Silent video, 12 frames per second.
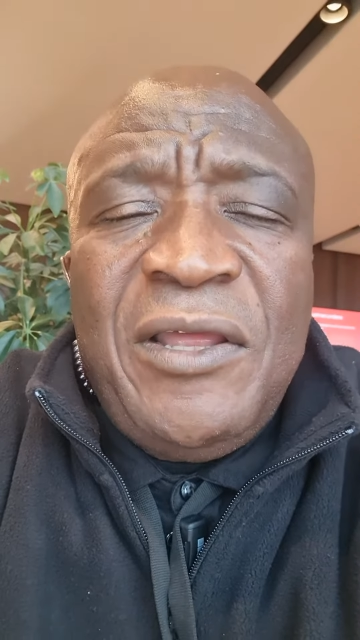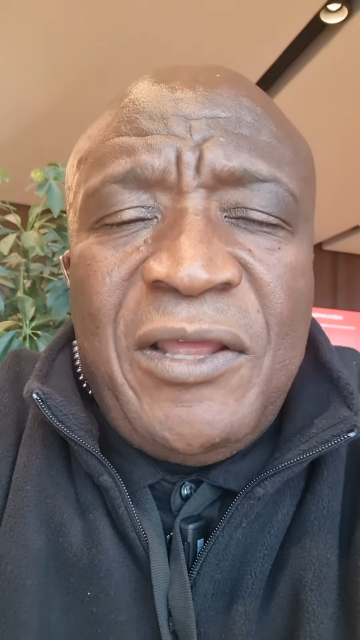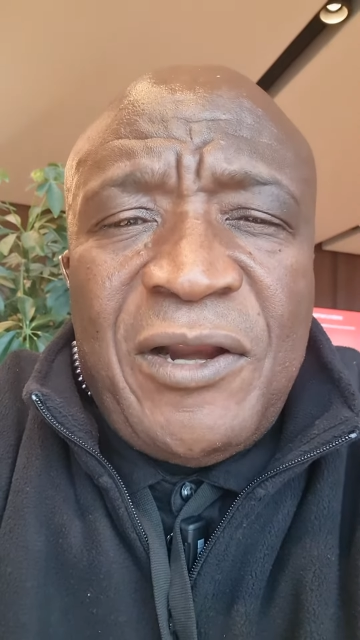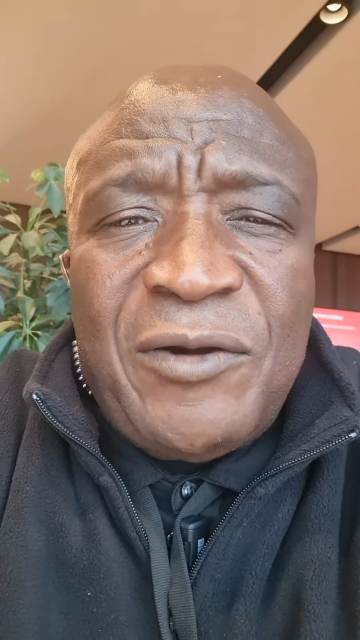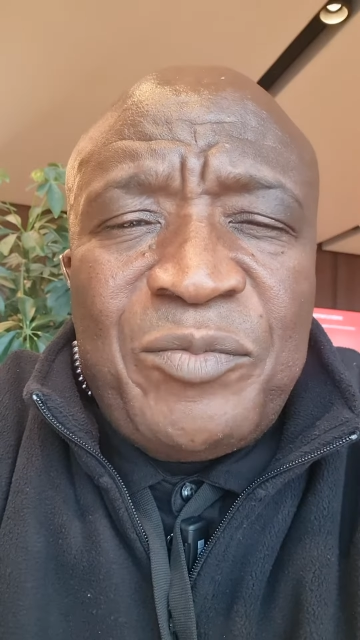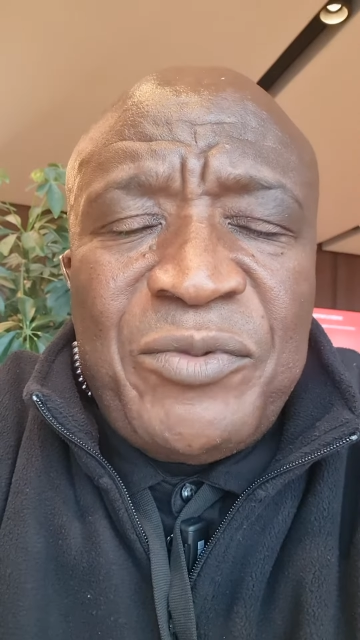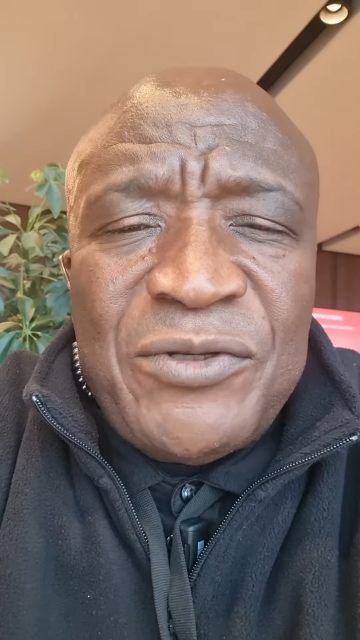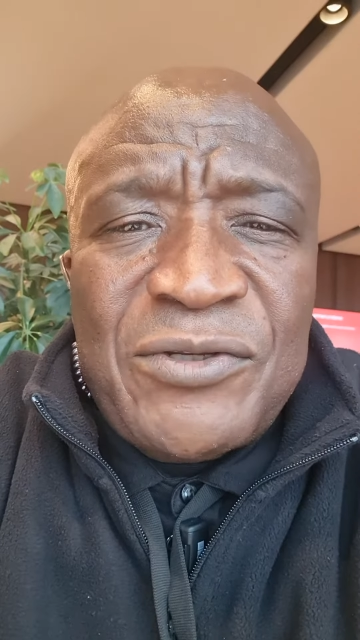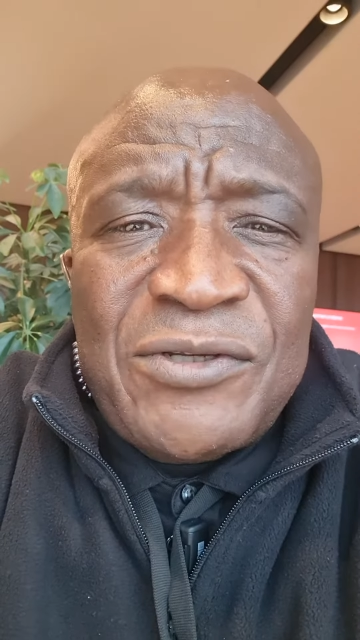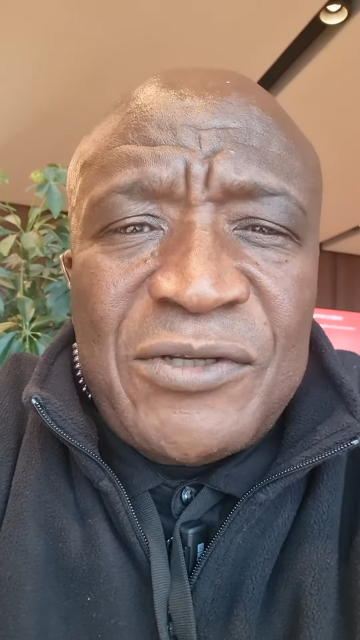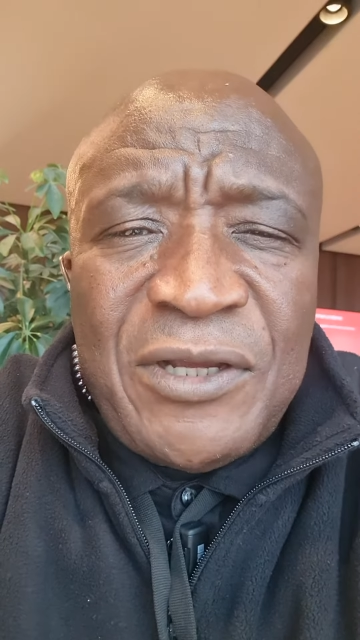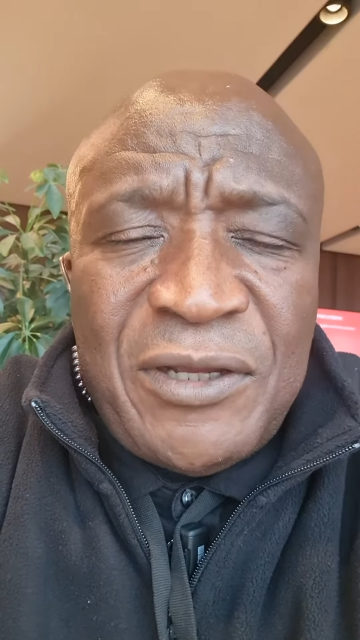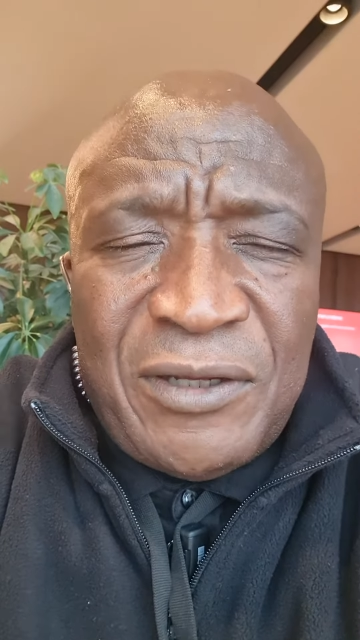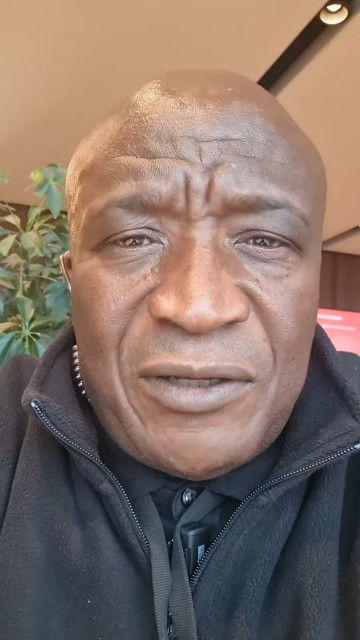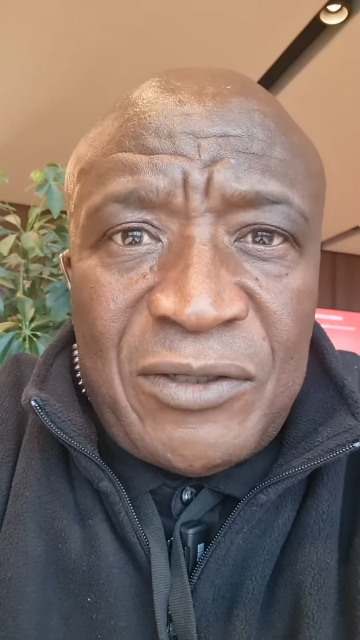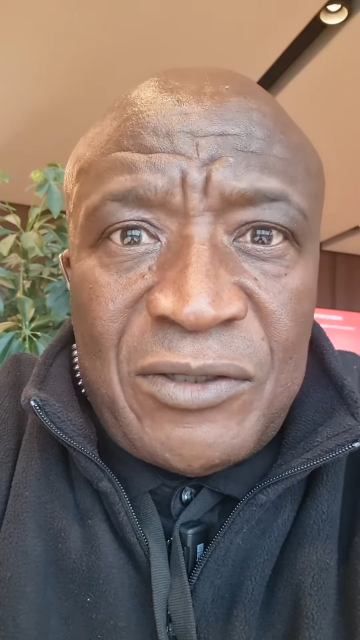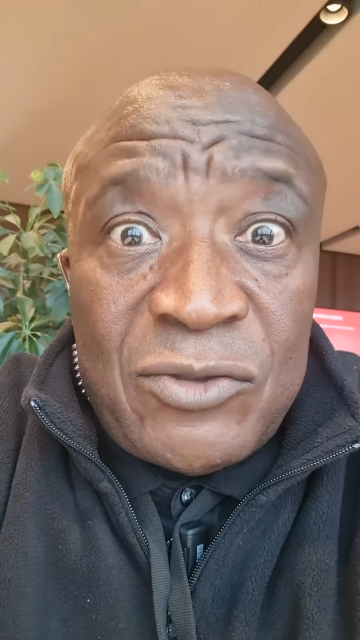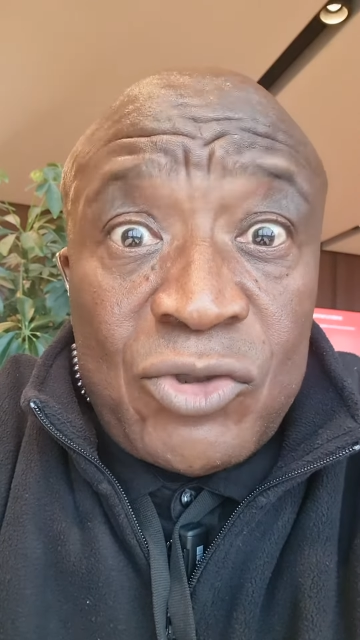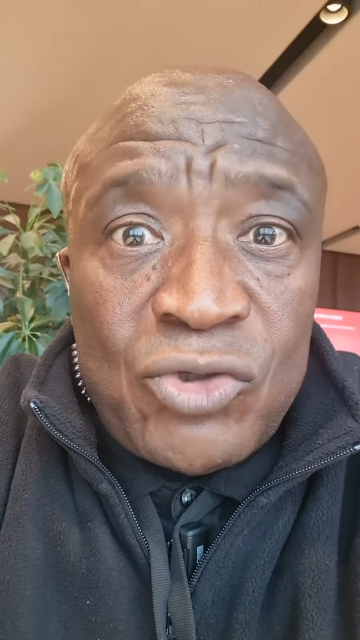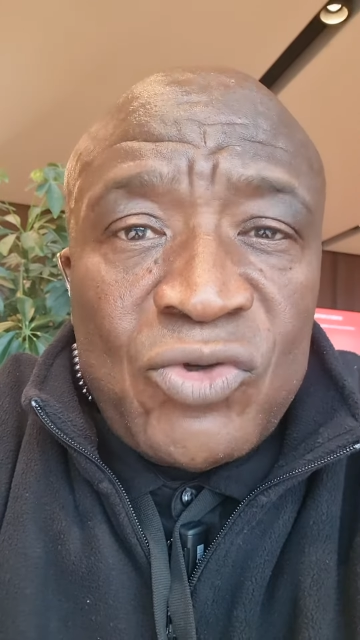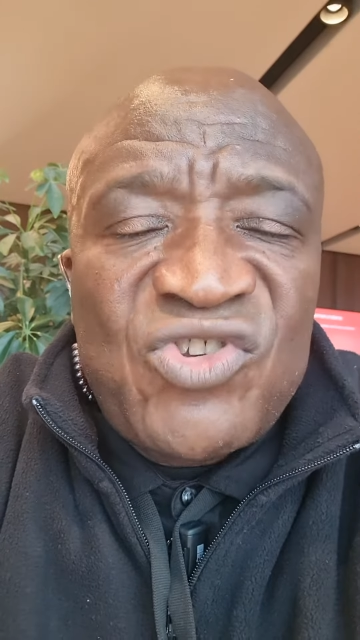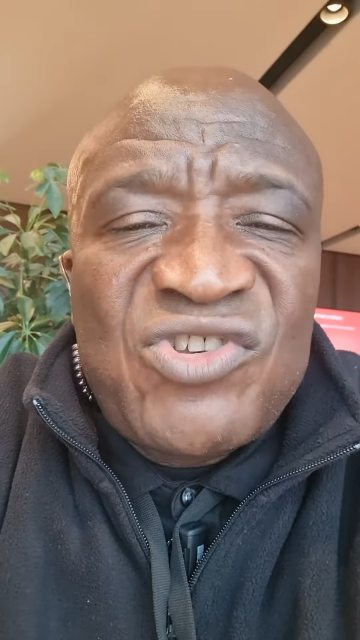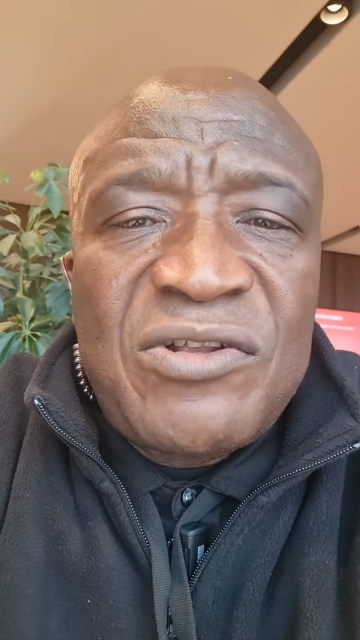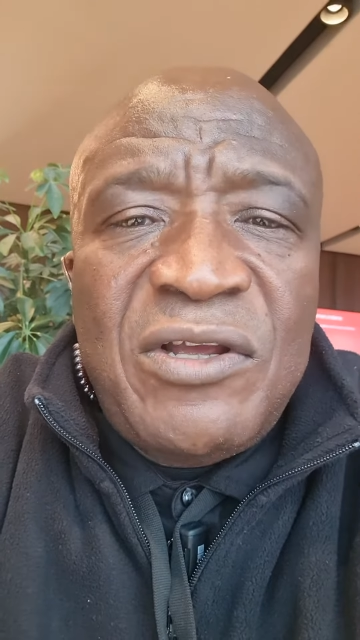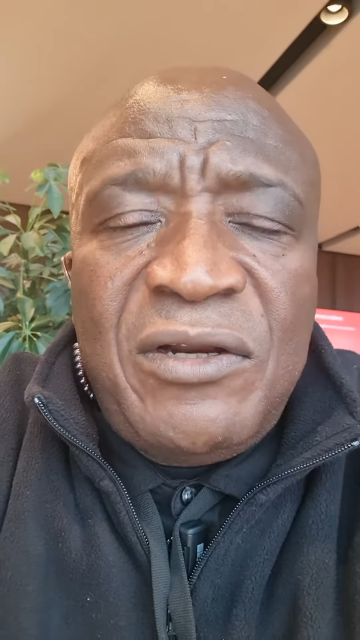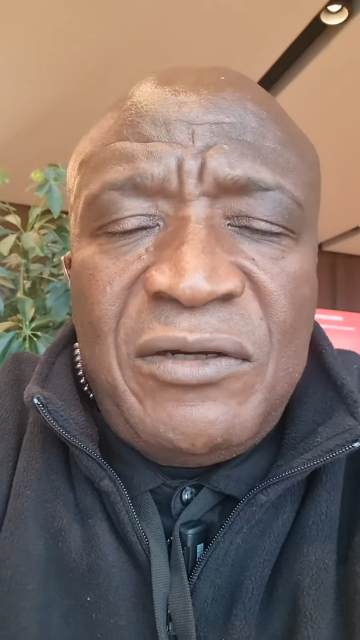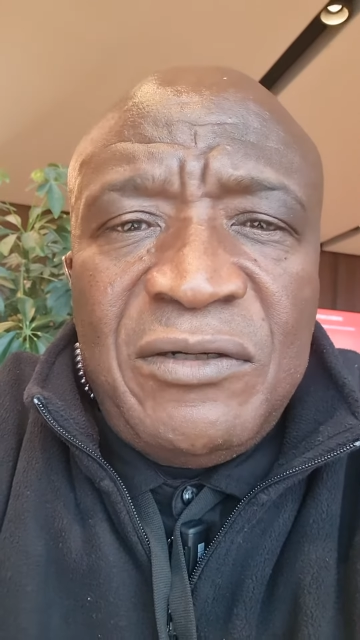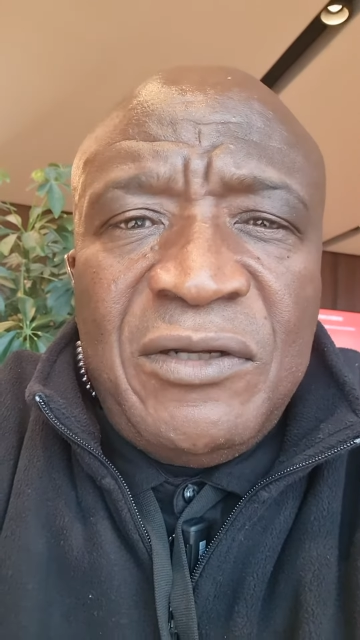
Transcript: herpes zoster